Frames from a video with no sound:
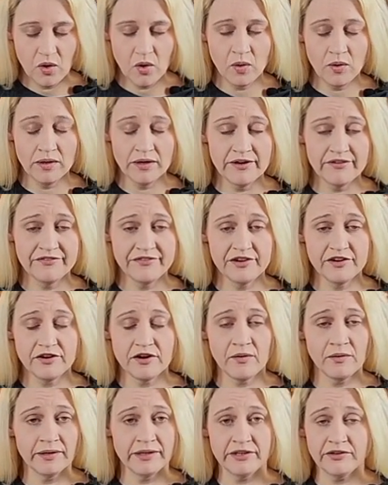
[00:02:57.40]
or if
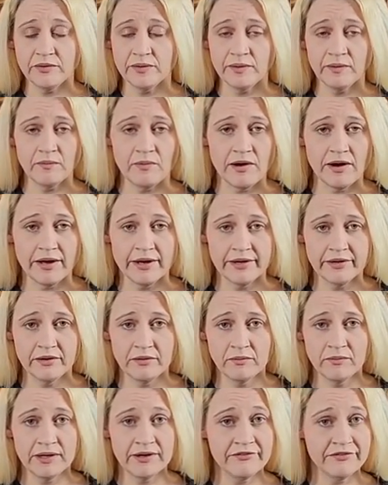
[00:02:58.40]
you're only doing one
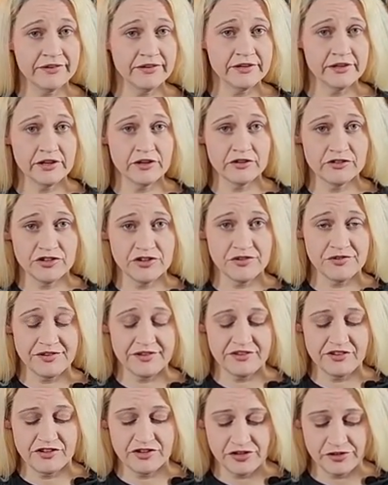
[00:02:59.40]
or whatever you're
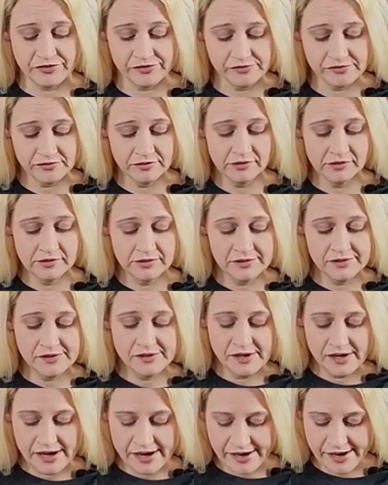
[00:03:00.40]
choosing to do,
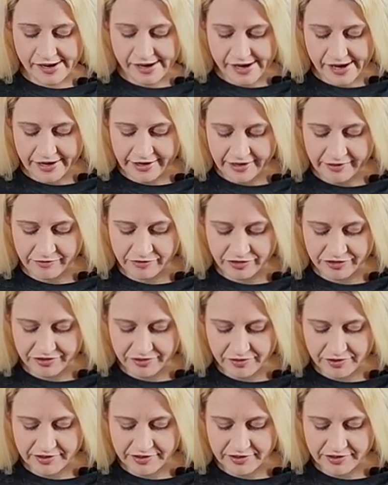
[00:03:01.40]
uh, and I'm just